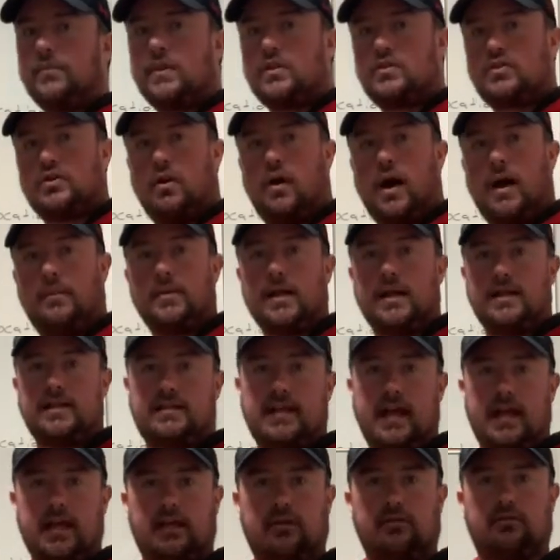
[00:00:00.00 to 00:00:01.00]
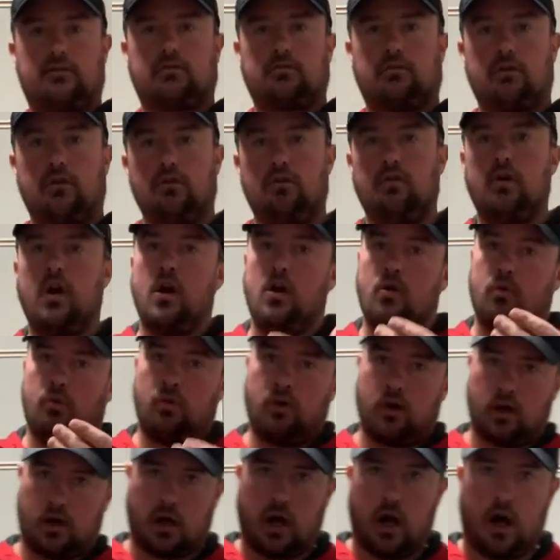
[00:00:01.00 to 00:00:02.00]
So I'm going to take you through
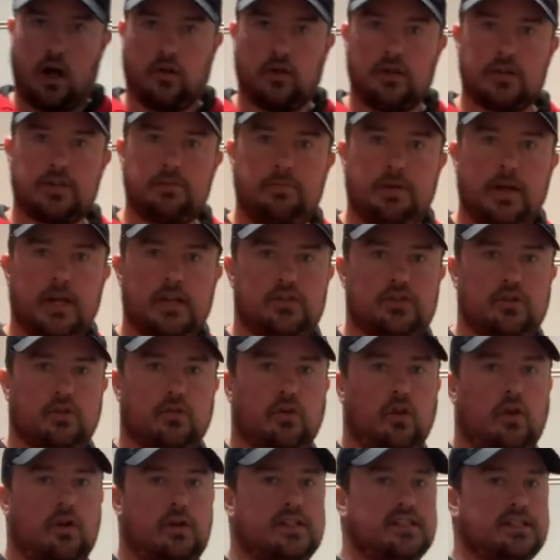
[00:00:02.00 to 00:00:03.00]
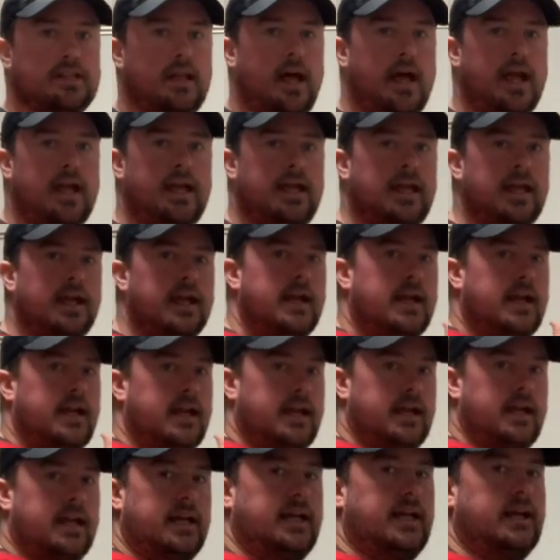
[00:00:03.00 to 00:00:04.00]
what a college pitcher looks like in a